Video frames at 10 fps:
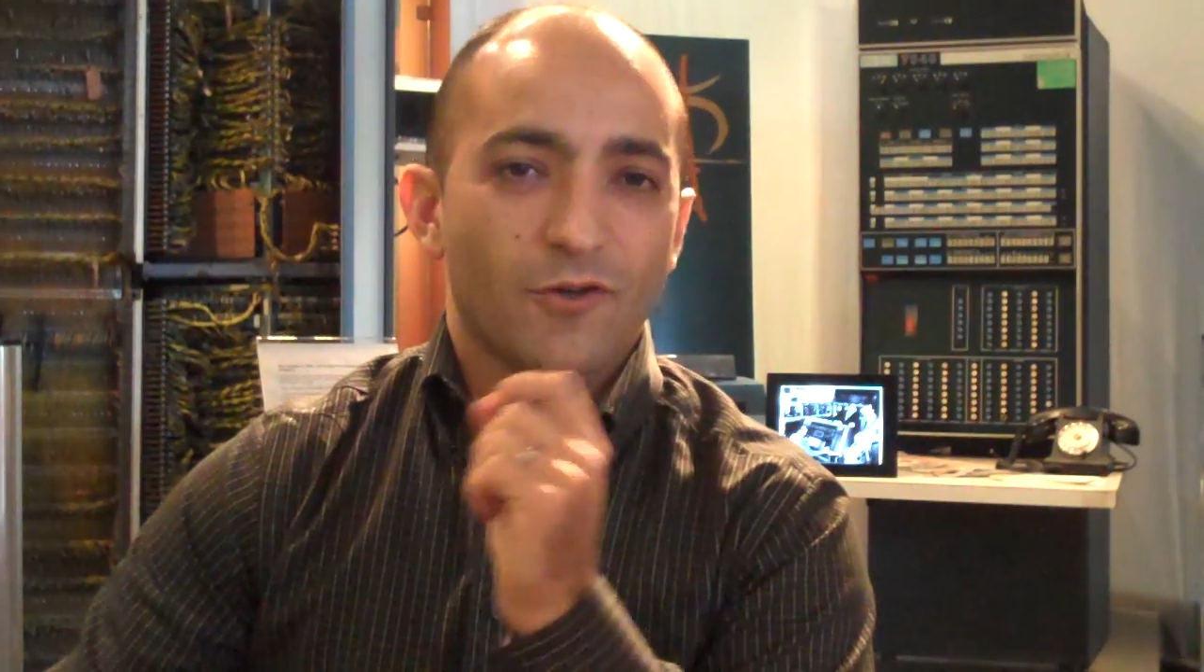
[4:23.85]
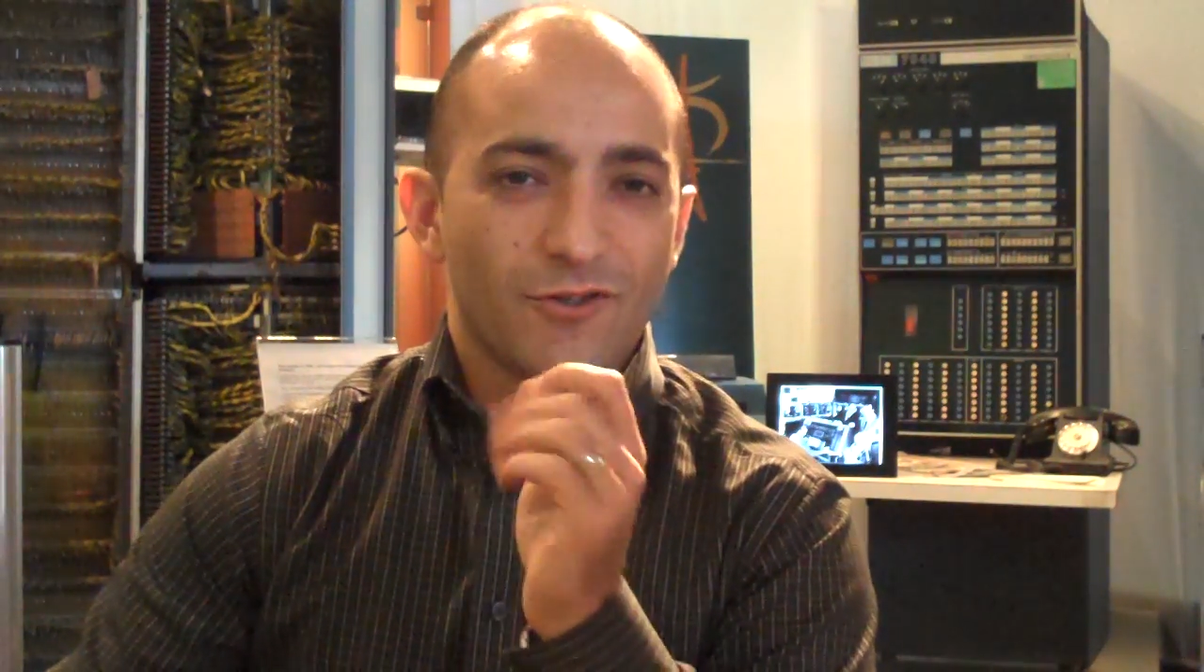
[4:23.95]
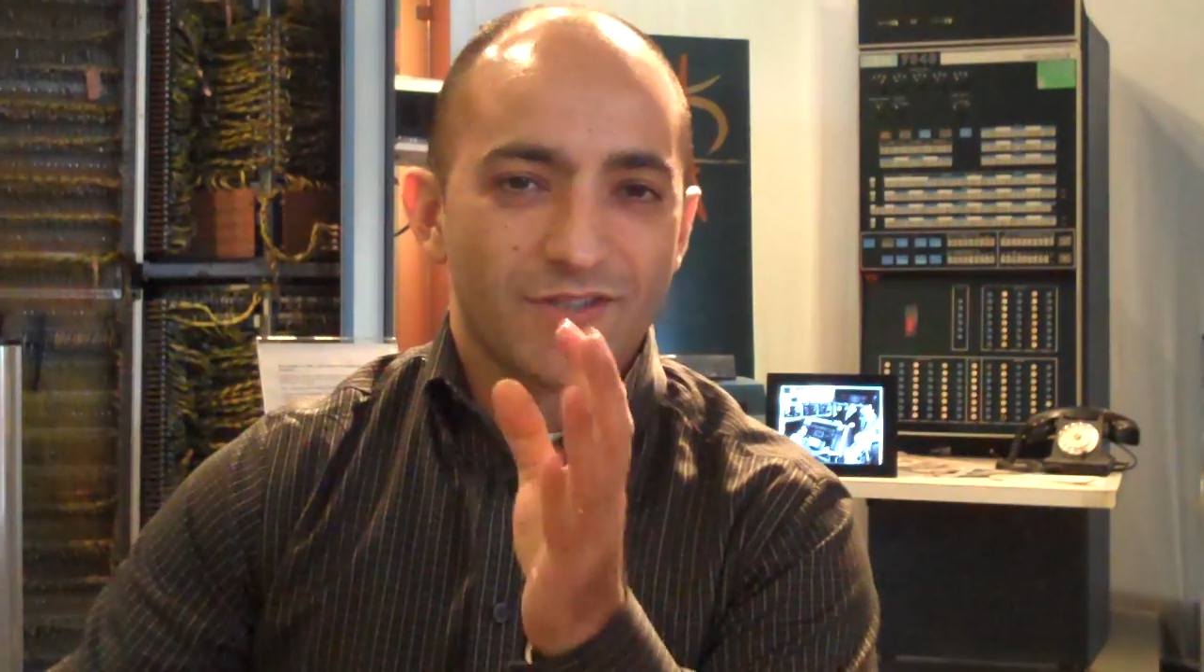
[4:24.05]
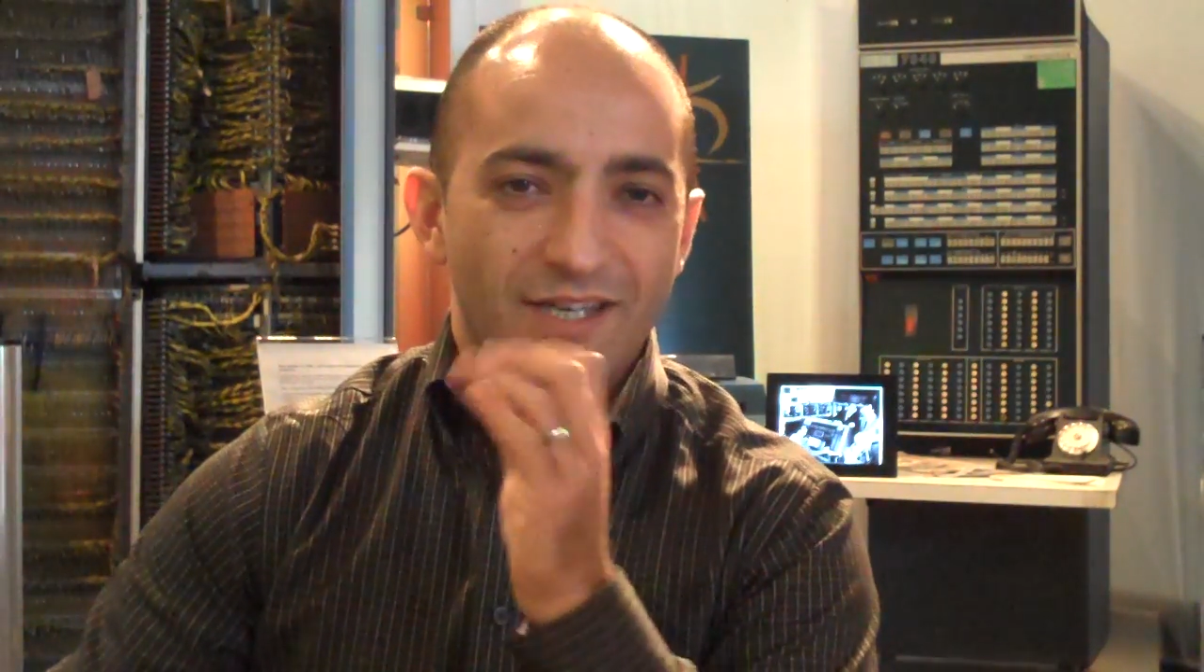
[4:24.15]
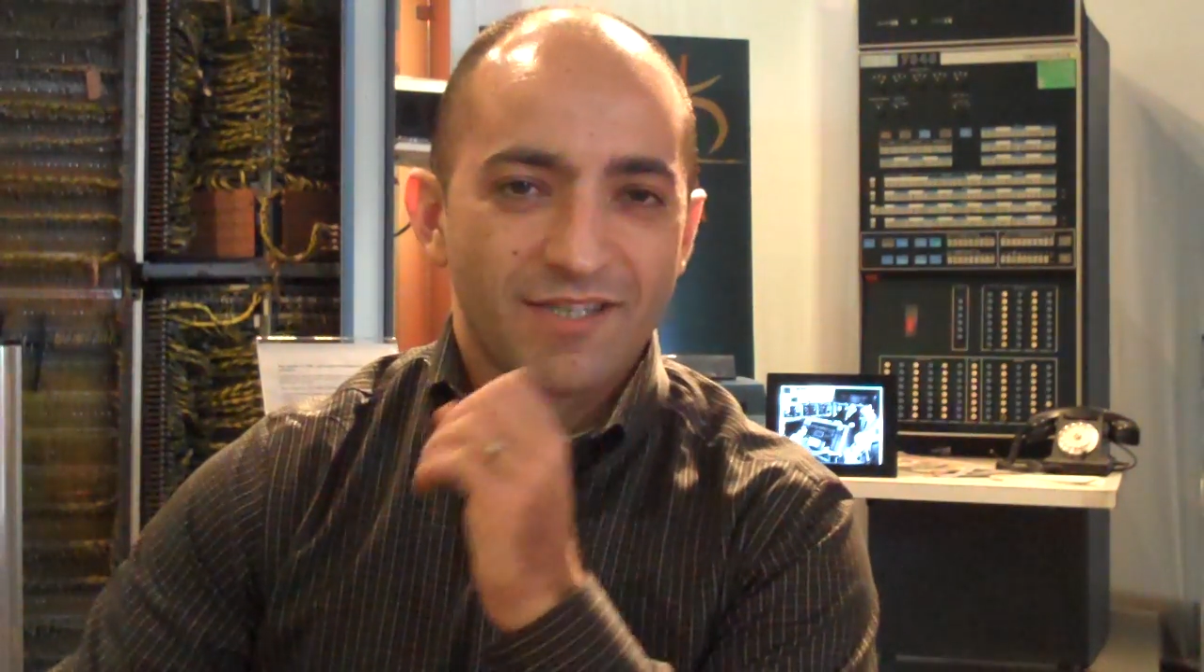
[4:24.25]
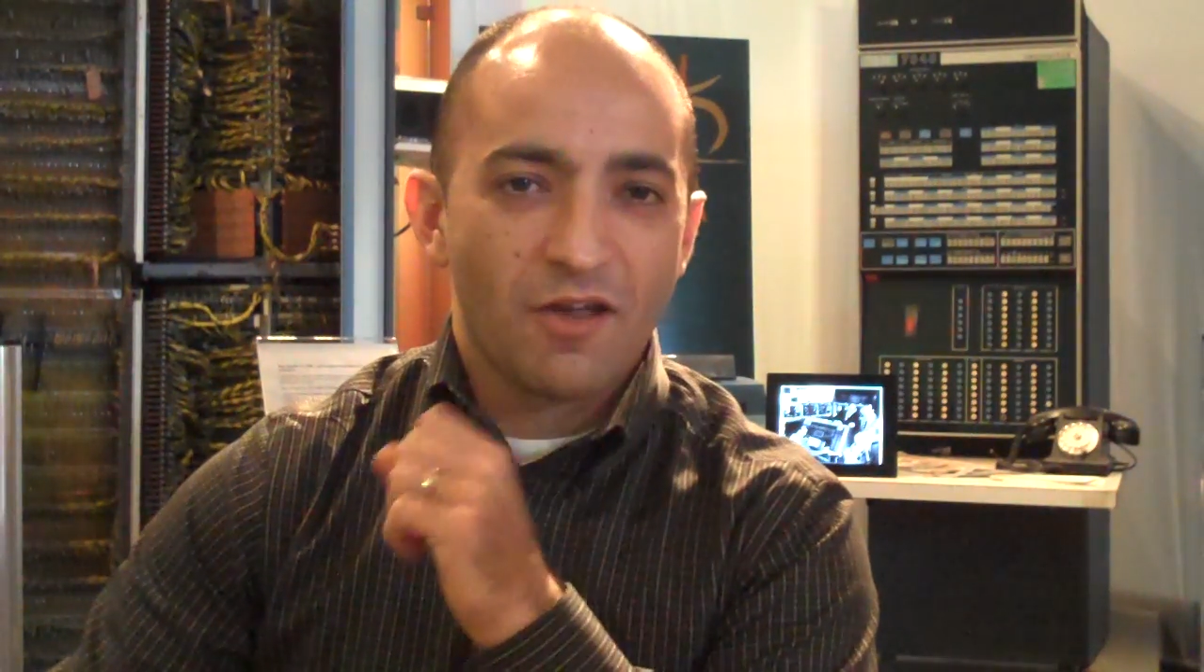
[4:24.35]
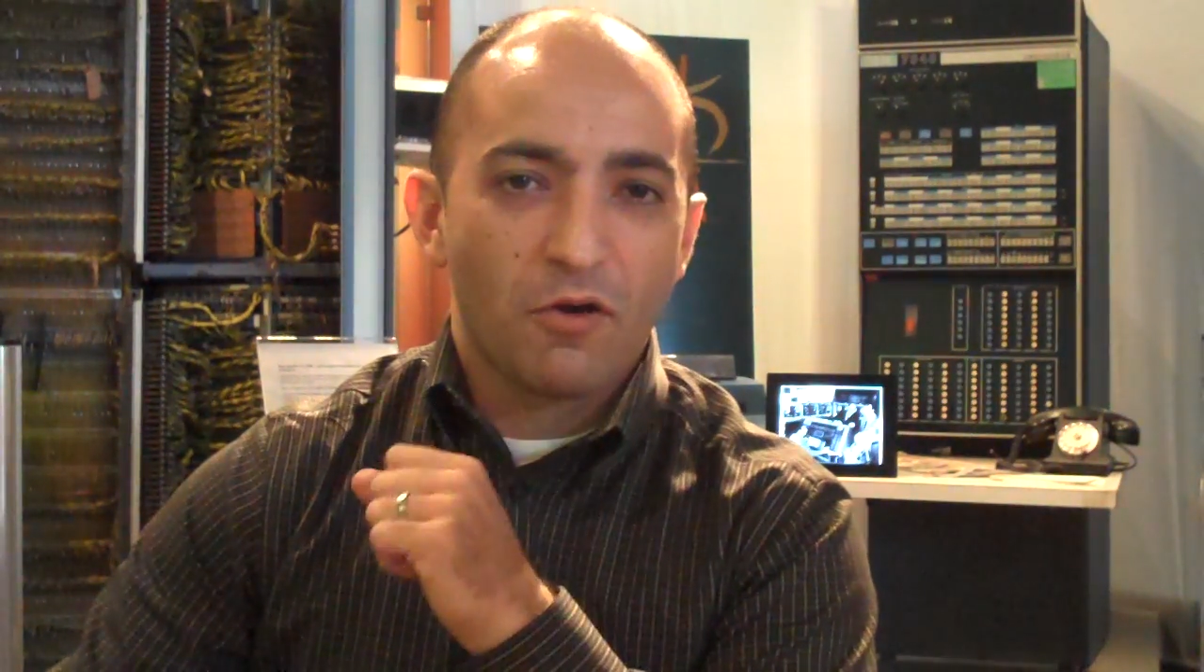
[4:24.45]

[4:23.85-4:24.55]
because as I